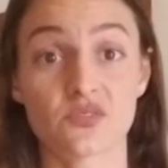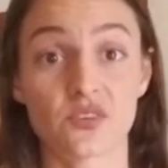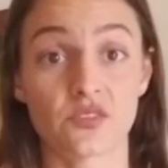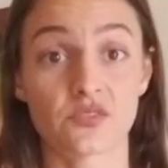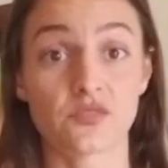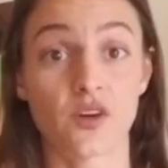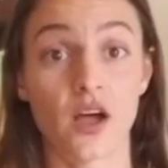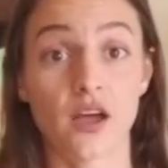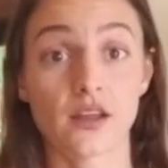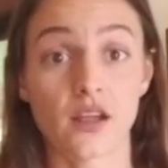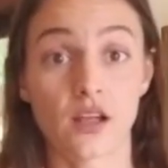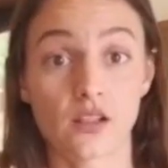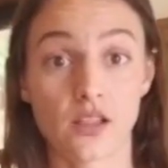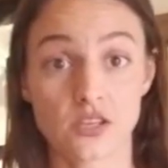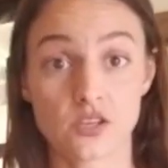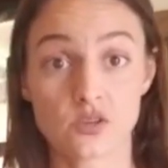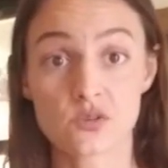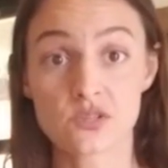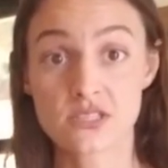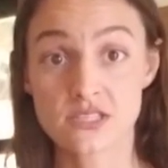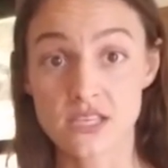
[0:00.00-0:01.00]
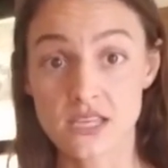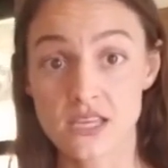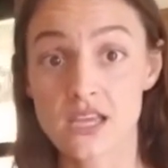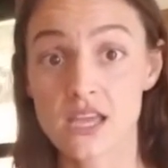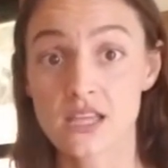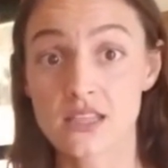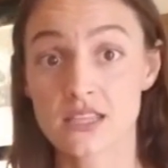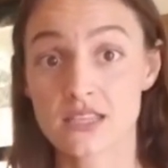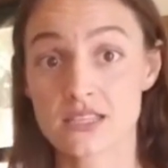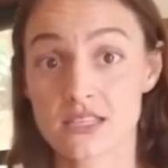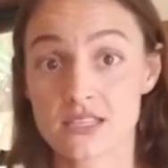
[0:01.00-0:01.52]
for fun. I'll let you see
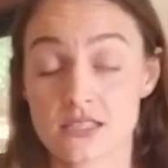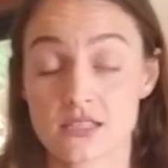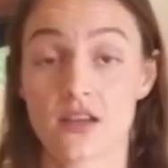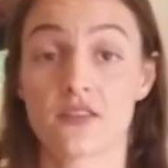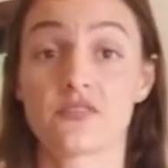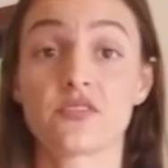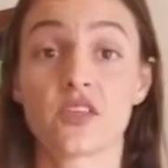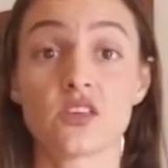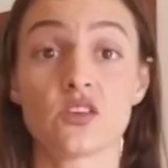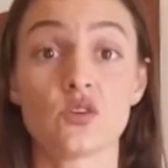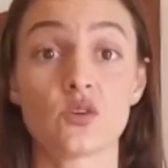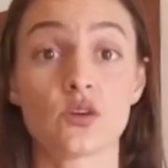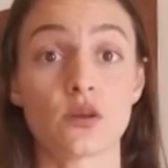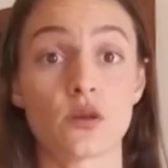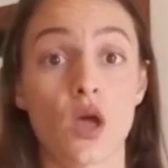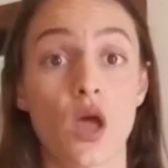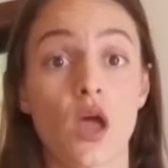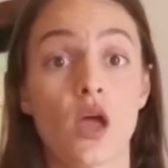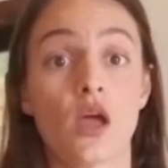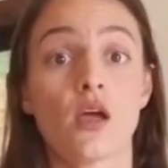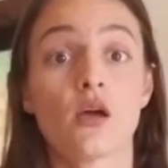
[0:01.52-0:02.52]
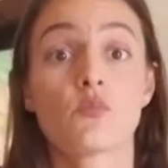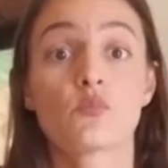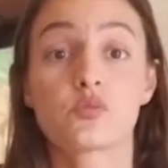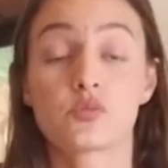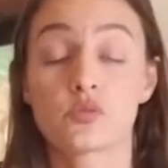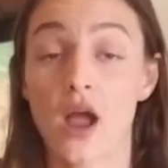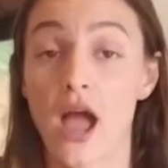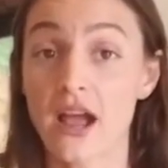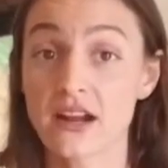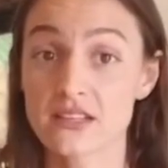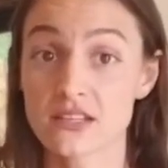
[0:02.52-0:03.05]
it. This is stuff that you can
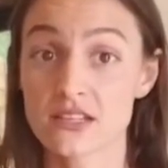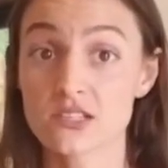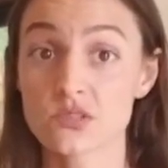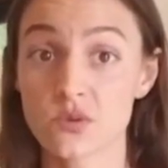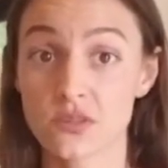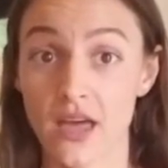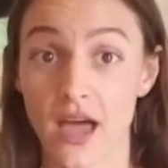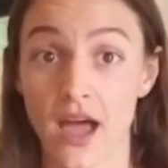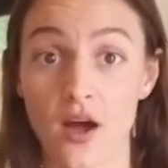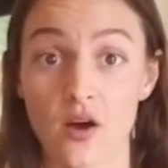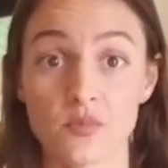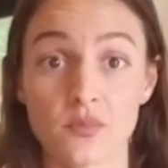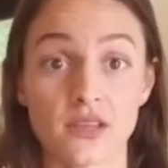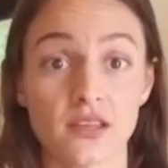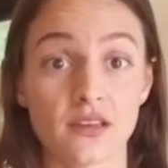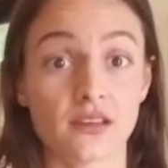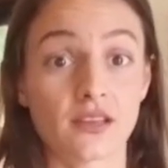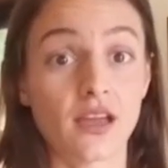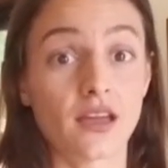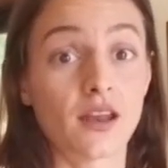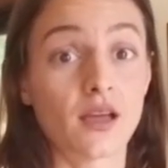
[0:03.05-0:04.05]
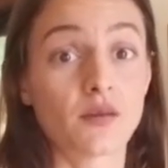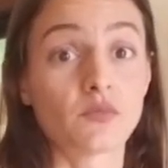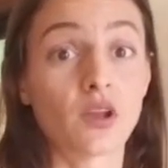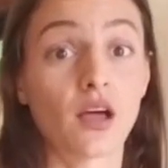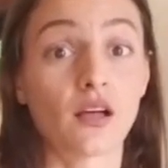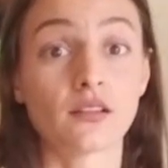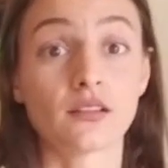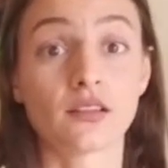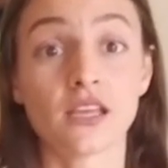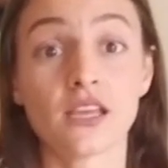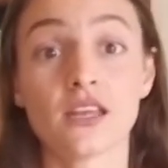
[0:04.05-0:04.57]
practice without me. Again, I'm
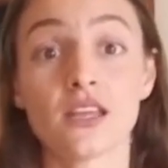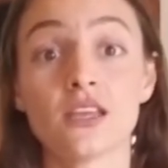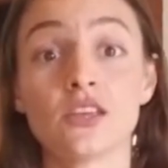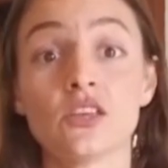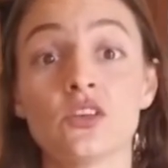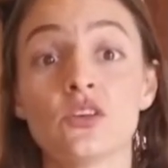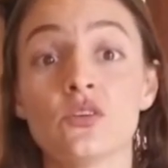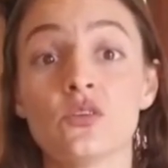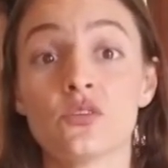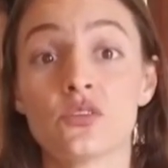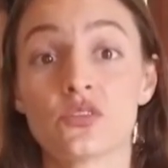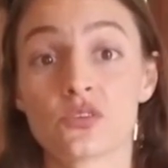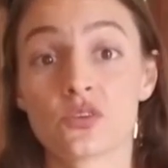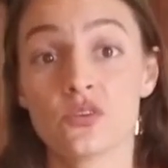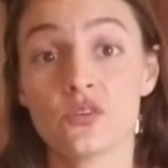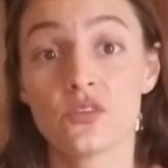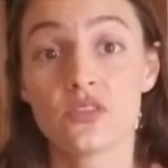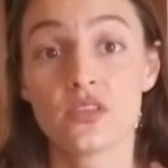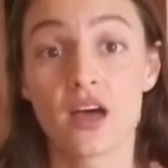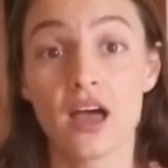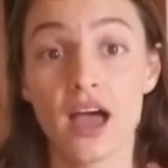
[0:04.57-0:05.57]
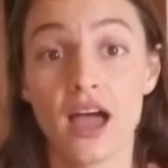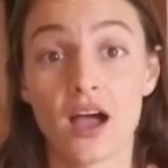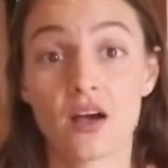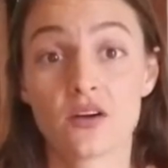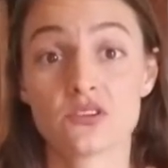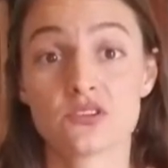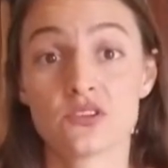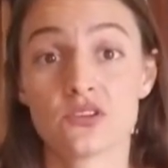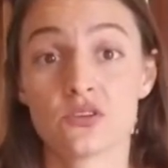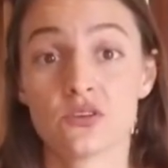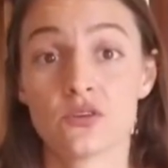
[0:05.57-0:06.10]
not leading you through the
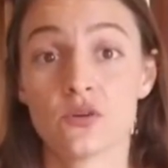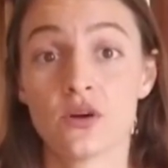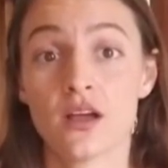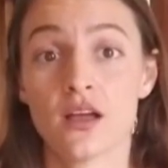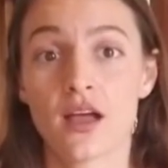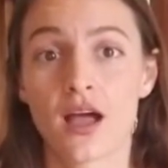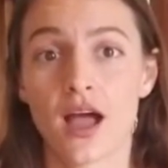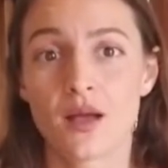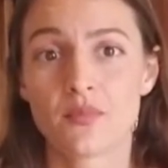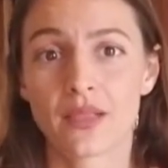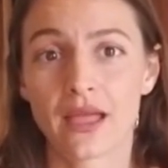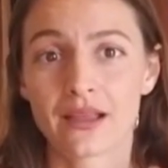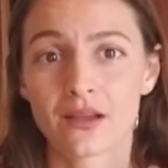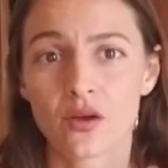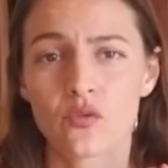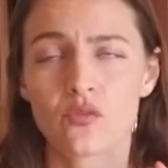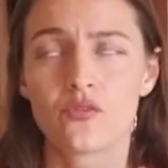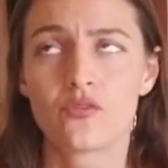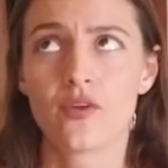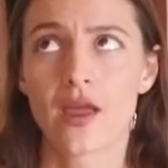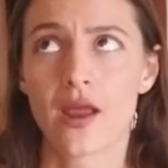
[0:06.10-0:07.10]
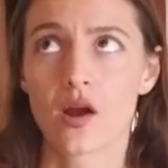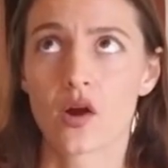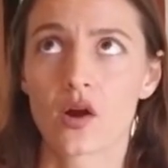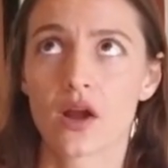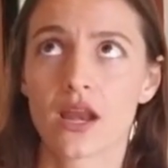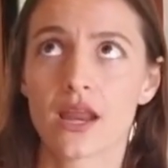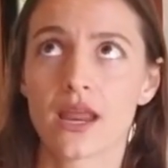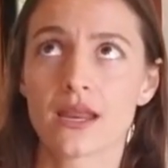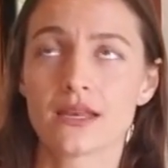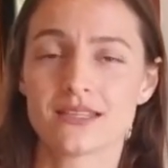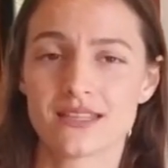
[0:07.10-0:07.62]
how-to. I'm like a
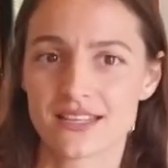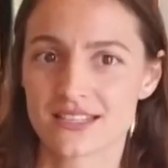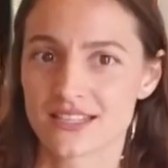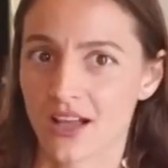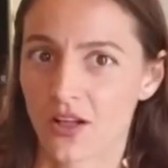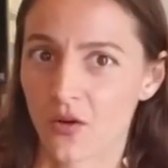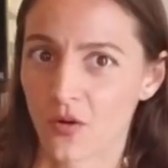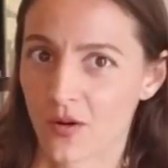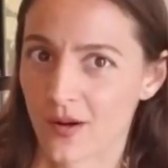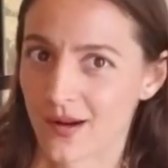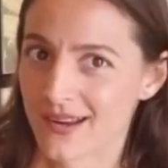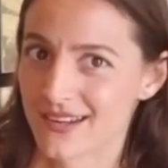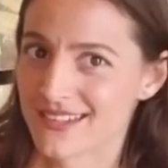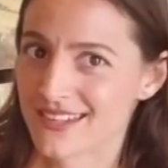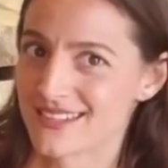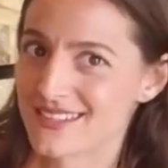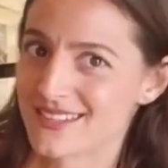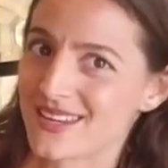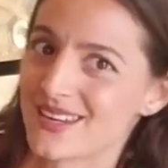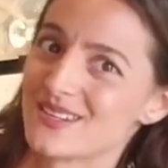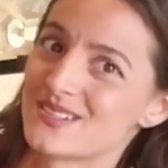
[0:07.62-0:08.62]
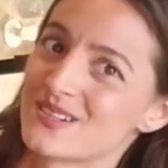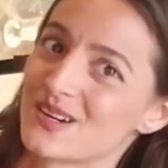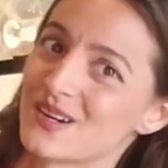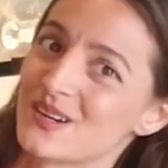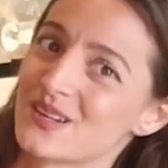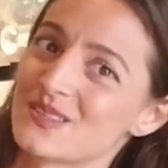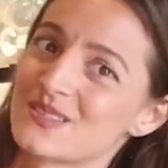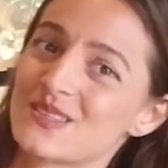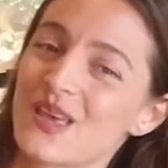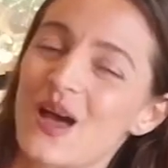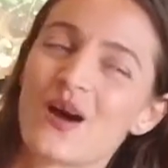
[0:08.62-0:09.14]
very detail-oriented
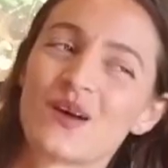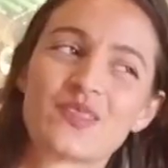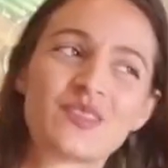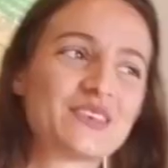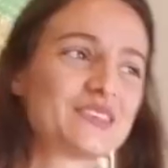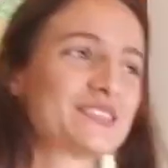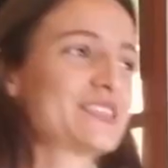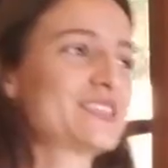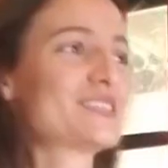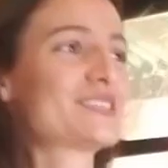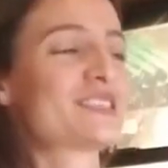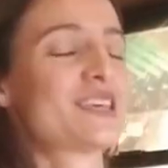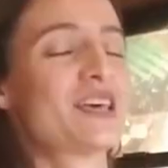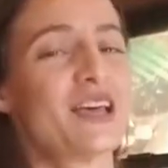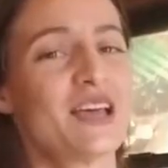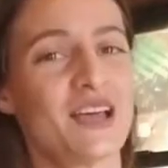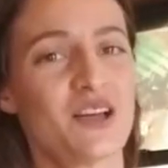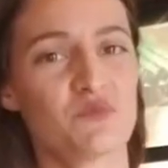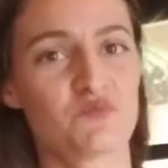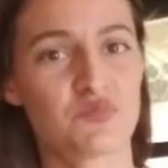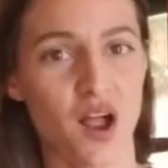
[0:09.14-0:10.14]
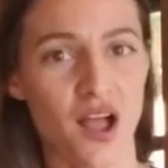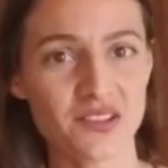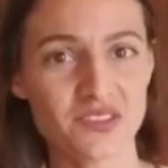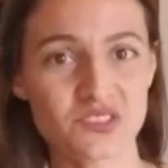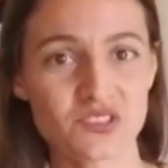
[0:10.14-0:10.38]
teacher, so broad